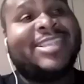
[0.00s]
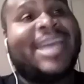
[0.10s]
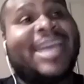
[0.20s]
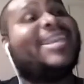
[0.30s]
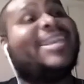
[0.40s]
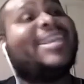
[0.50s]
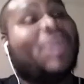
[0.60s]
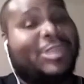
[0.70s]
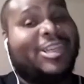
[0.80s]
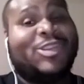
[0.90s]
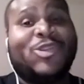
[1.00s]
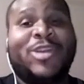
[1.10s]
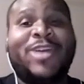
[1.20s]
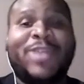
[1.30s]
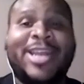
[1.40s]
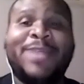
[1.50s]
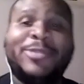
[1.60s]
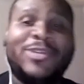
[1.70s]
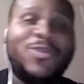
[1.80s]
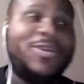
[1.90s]
like I said, y'all touched on that on that
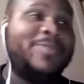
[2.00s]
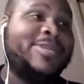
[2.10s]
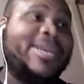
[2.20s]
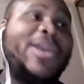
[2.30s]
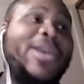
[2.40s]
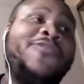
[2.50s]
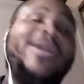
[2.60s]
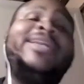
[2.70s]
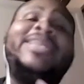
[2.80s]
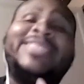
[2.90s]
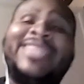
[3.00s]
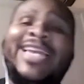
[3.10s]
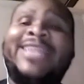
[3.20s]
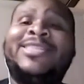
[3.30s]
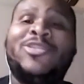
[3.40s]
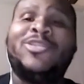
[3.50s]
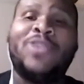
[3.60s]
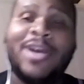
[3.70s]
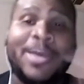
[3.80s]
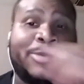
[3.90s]
episode. You know what I'm saying? Y'all find that it's the last
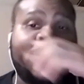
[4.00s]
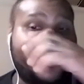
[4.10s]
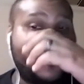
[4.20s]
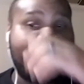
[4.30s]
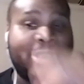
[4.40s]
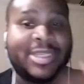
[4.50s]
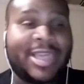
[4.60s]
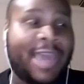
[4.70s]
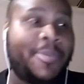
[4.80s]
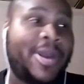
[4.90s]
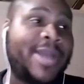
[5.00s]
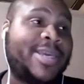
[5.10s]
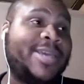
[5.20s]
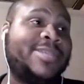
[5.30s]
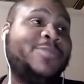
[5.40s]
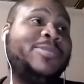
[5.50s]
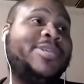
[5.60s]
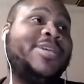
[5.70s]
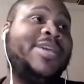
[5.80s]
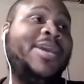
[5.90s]
uh, episode of the Bridging the Gap podcast. You know what I'm
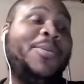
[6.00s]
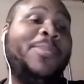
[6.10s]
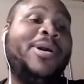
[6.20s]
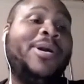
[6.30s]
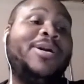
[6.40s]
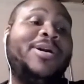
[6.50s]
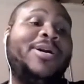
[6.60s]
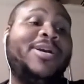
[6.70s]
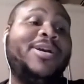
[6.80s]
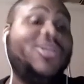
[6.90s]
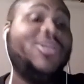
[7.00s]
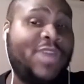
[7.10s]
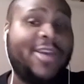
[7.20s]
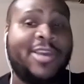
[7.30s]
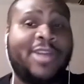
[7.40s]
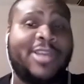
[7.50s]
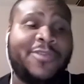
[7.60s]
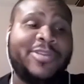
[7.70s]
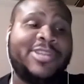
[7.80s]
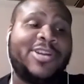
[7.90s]
saying? But uh you de- y'all
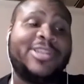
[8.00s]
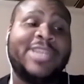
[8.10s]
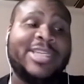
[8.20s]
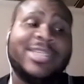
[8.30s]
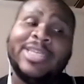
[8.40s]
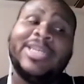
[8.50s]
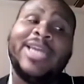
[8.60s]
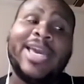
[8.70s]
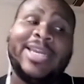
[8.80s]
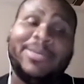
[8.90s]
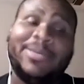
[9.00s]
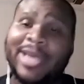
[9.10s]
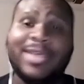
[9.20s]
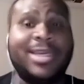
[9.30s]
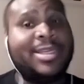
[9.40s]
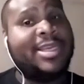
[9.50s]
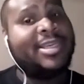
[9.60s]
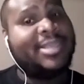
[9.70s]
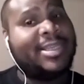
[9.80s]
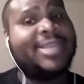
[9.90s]
definitely start touching into that, and I'm like, yeah,
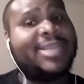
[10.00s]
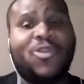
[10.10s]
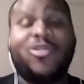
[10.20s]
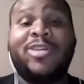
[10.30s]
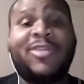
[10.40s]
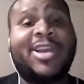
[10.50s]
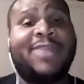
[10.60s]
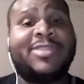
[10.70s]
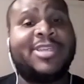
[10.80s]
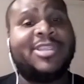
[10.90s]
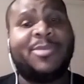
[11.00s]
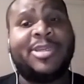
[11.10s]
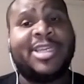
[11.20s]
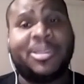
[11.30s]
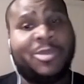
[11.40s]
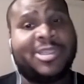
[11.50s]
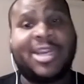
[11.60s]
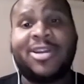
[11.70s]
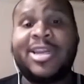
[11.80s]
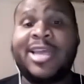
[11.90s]
niggas, that's a whole nother conversation. But niggas be
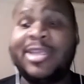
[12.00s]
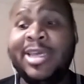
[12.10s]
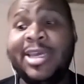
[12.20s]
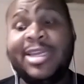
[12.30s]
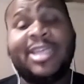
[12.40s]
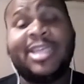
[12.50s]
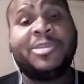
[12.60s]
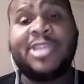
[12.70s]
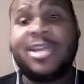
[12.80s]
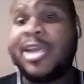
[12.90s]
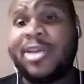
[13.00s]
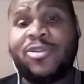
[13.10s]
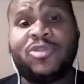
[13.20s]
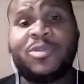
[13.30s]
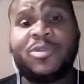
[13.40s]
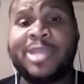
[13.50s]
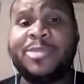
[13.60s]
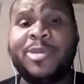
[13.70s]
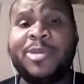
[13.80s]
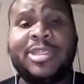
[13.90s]
scared of that. Niggas be scared to handle those
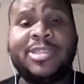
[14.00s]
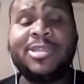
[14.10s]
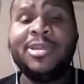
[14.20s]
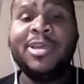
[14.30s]
responsibilities.